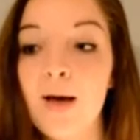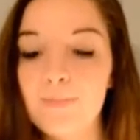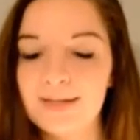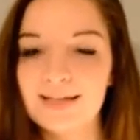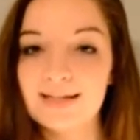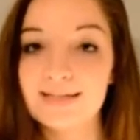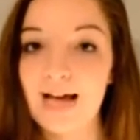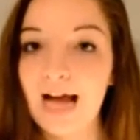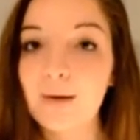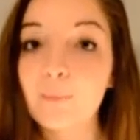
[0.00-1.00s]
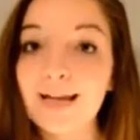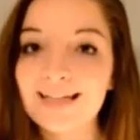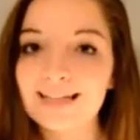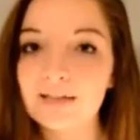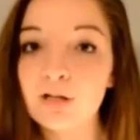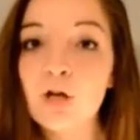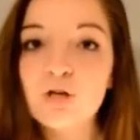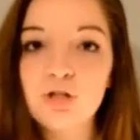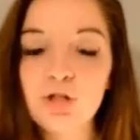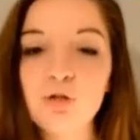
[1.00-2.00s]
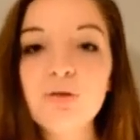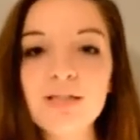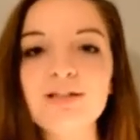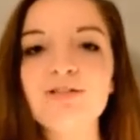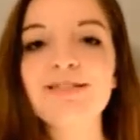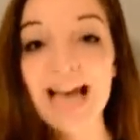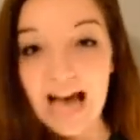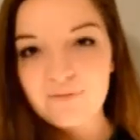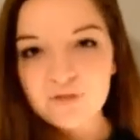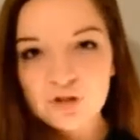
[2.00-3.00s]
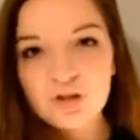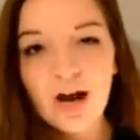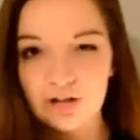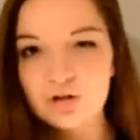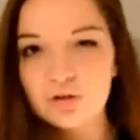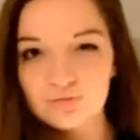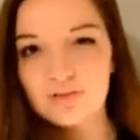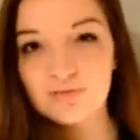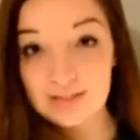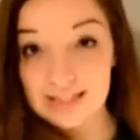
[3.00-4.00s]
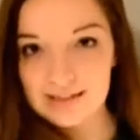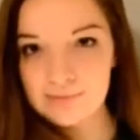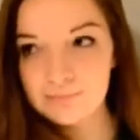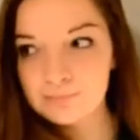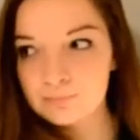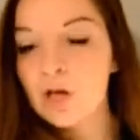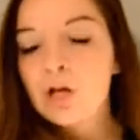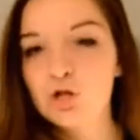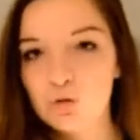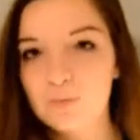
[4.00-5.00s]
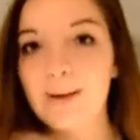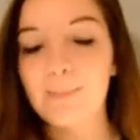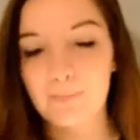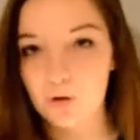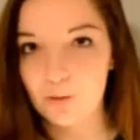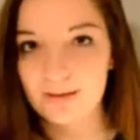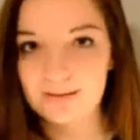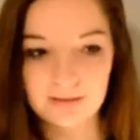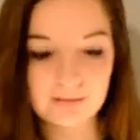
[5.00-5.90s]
because I waited two years after I turned 15 to get my permit.